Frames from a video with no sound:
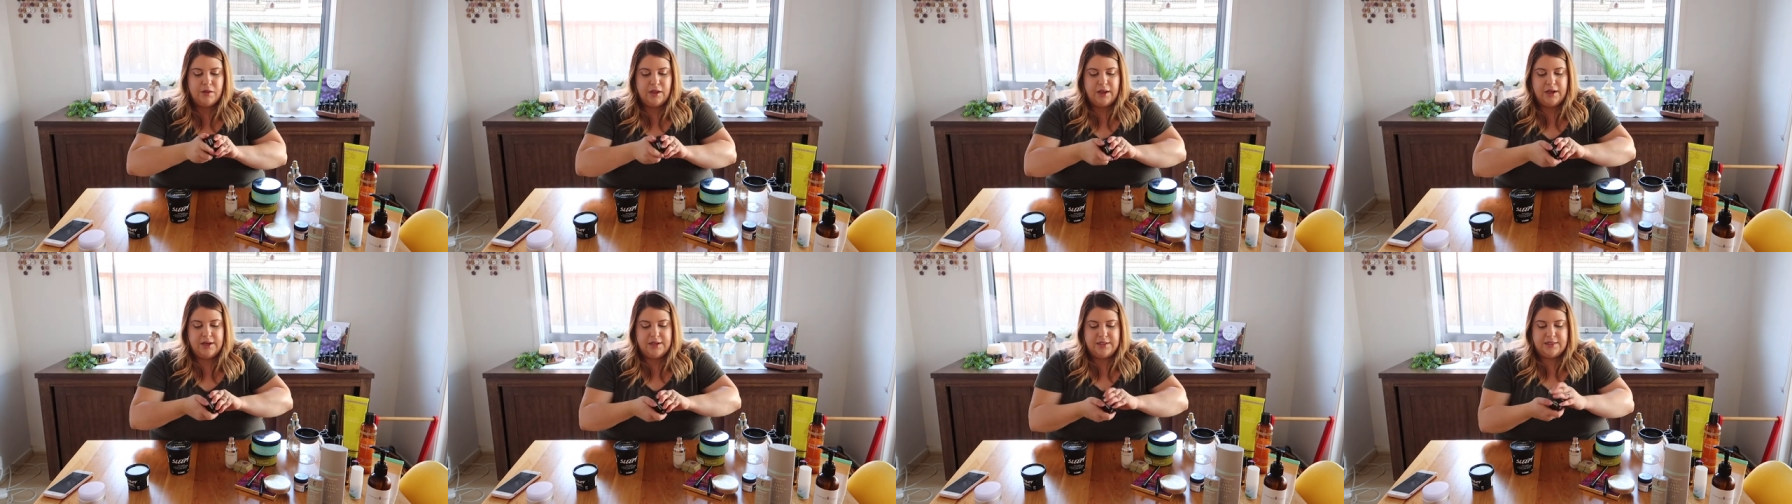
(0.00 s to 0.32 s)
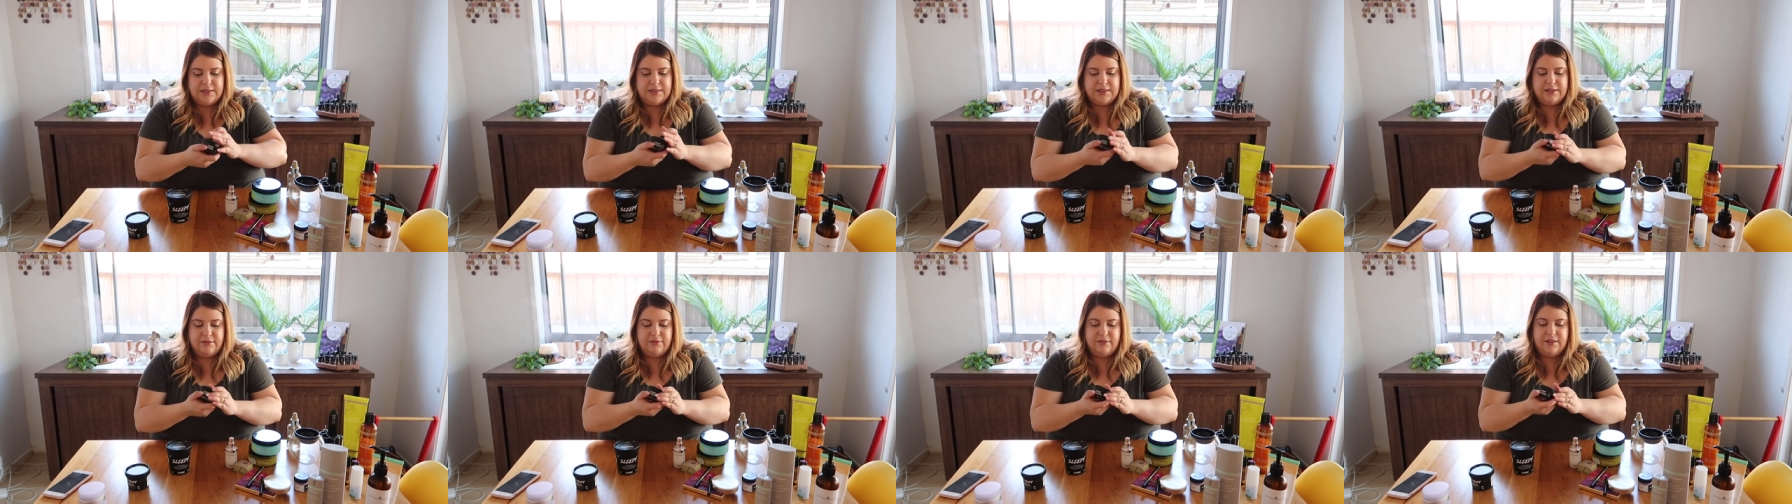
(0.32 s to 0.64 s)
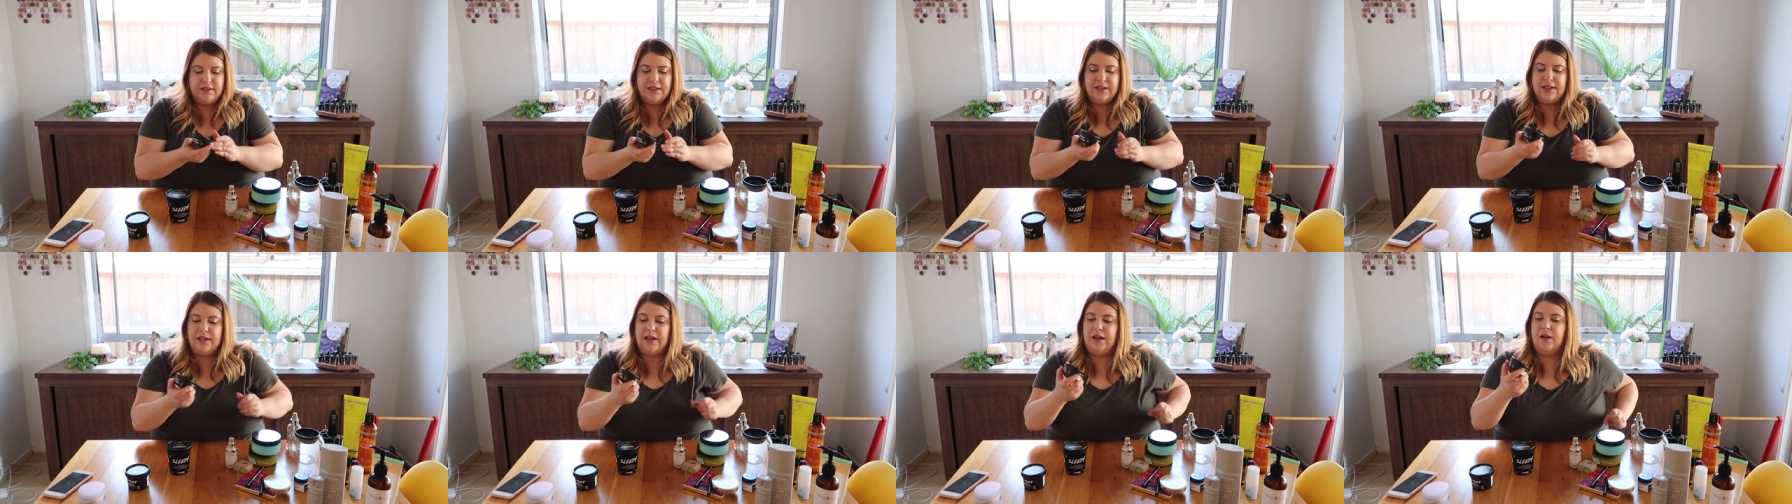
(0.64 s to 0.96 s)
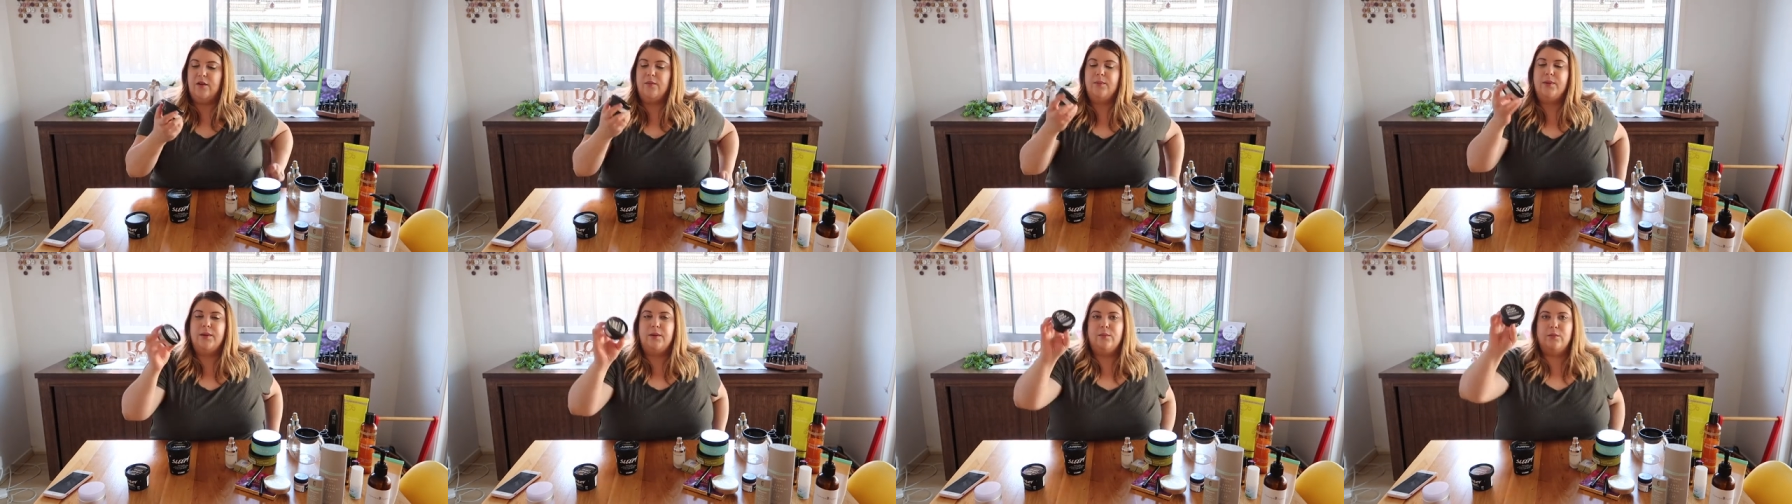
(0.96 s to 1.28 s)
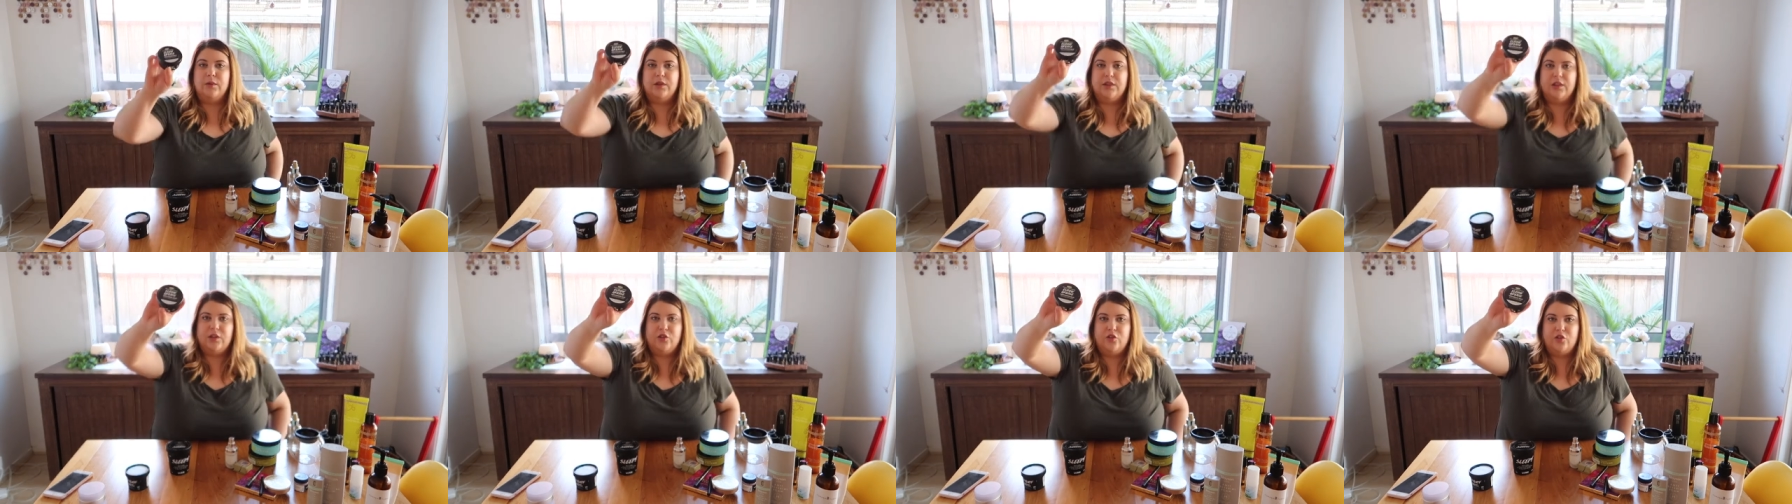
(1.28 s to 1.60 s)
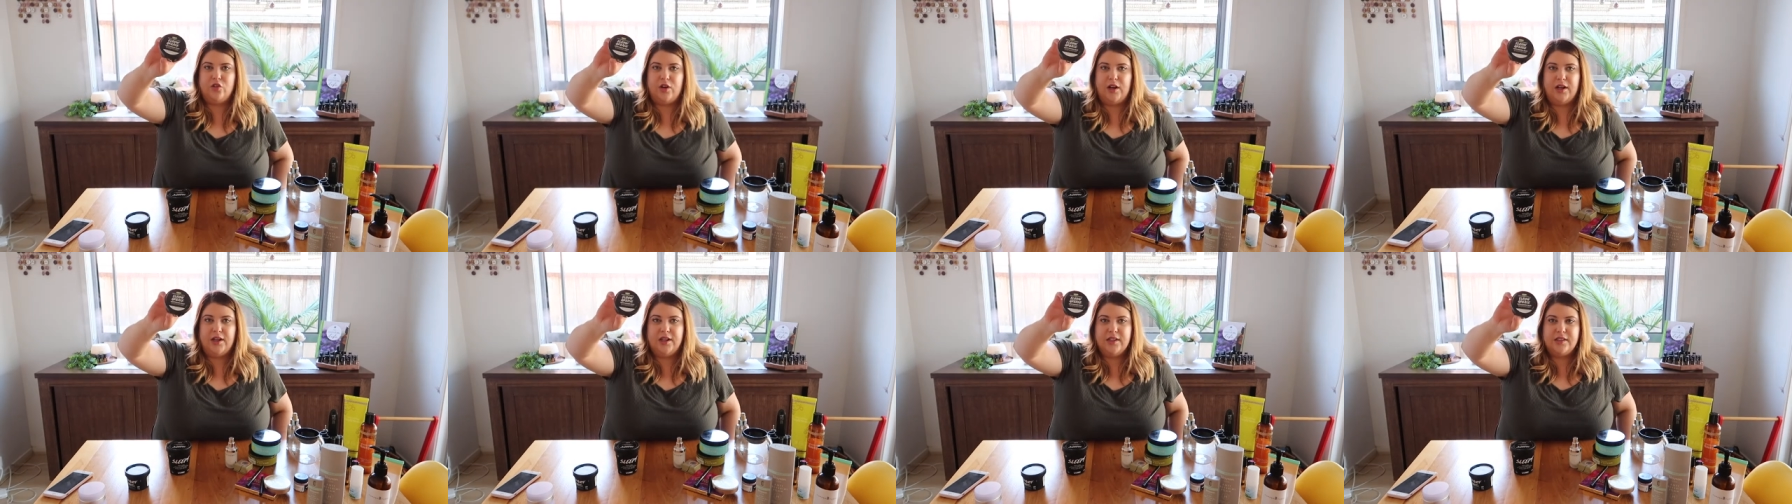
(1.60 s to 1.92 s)
And it's definitely helping with the
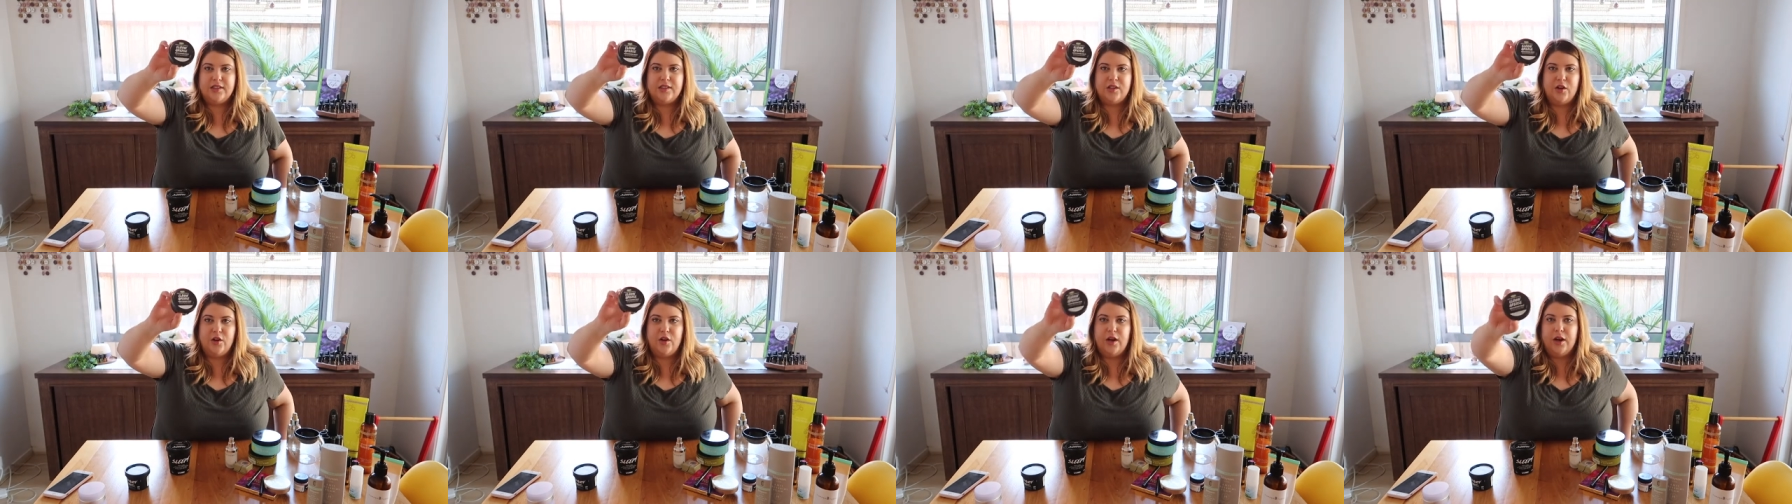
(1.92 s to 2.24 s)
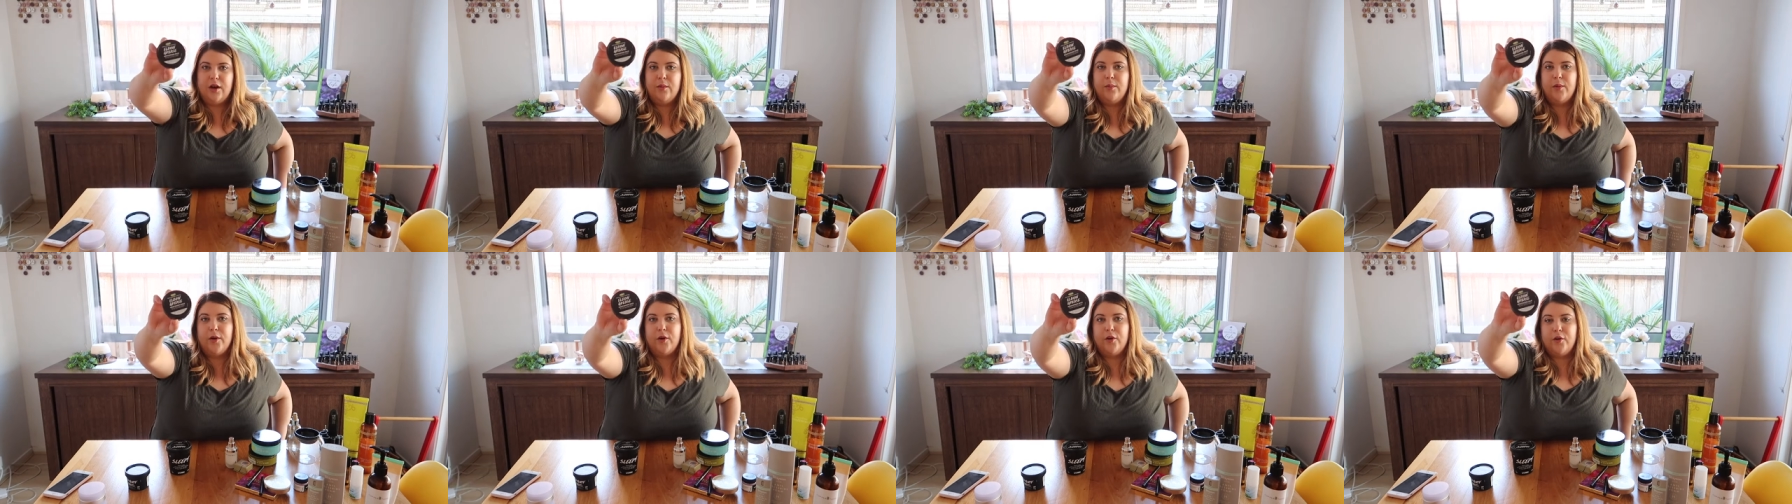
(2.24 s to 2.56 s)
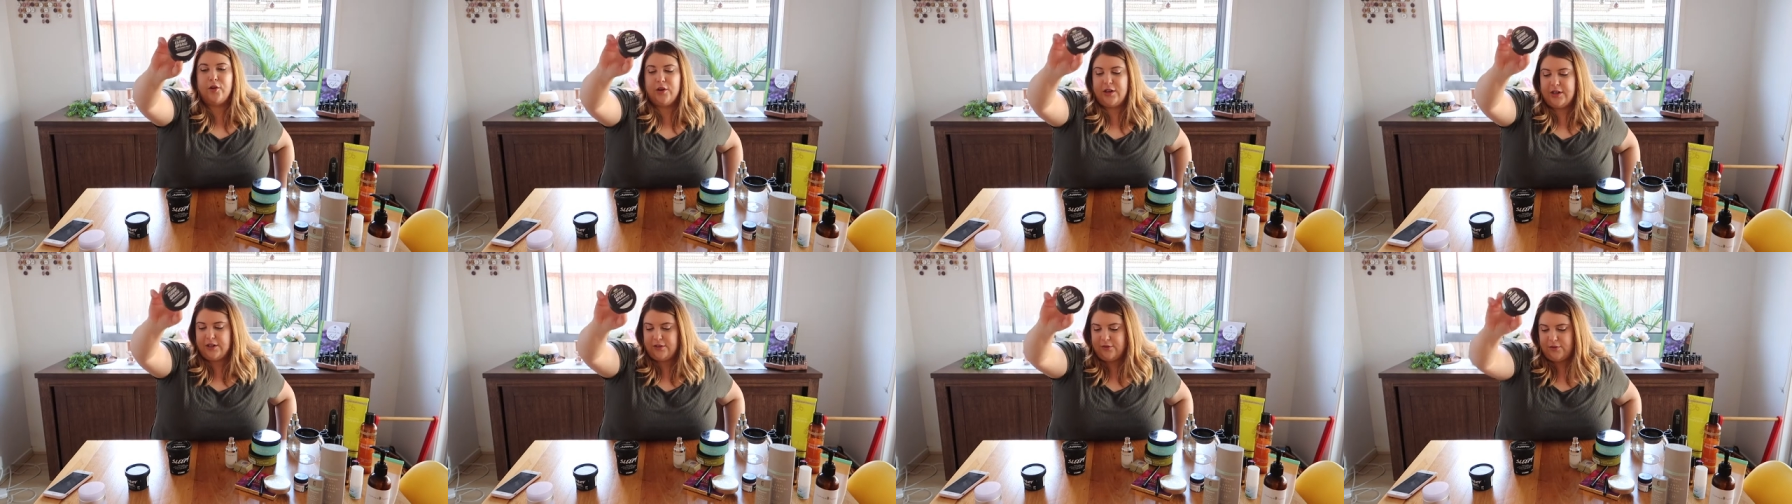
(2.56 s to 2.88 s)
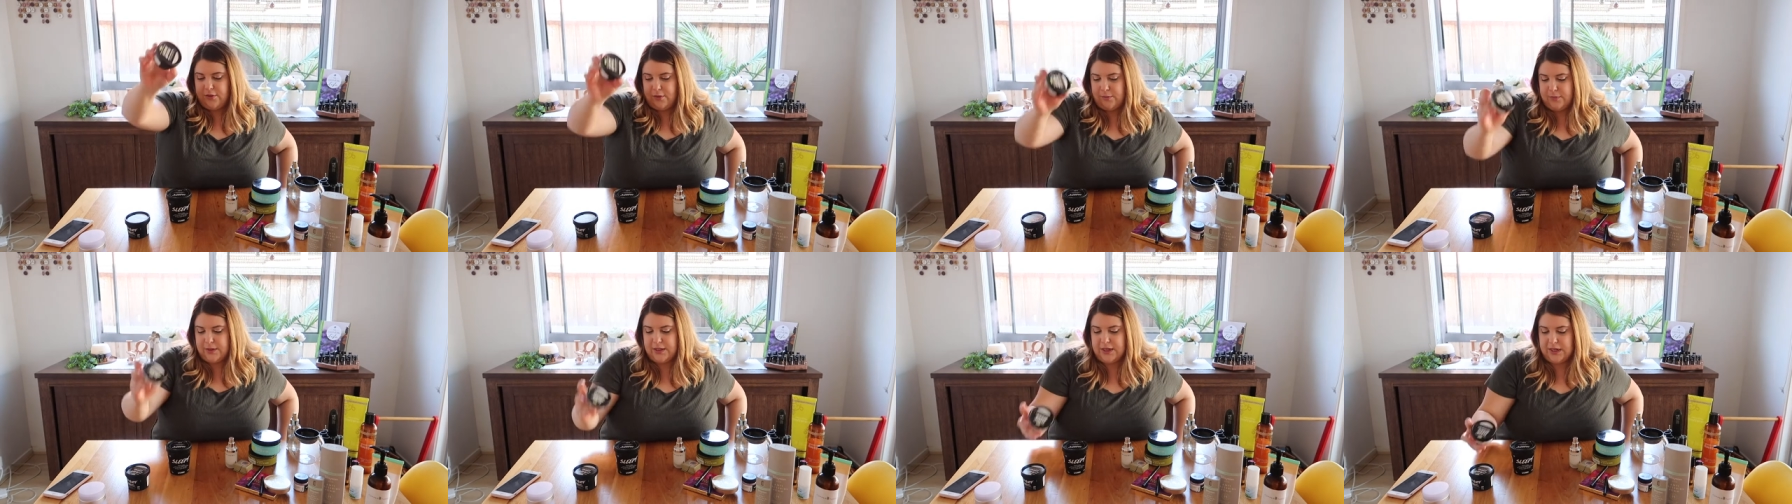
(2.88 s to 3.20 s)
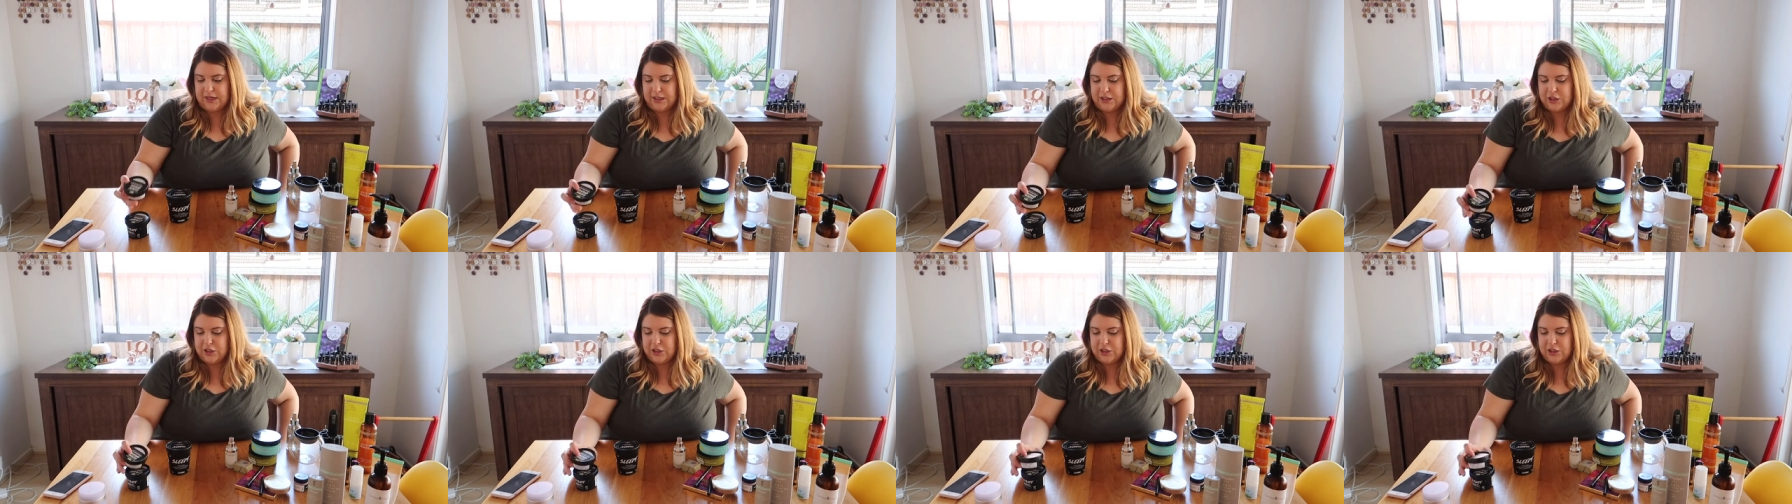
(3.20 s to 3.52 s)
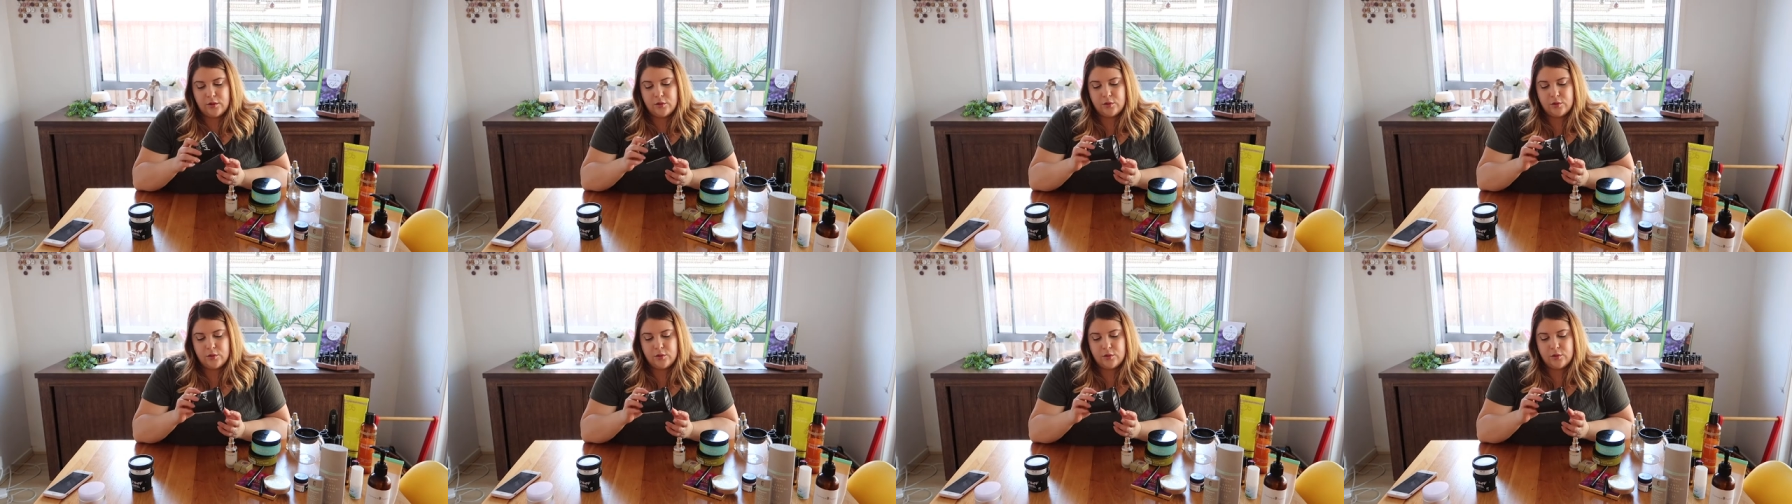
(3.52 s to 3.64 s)
dryness. So elbow grease from Lush.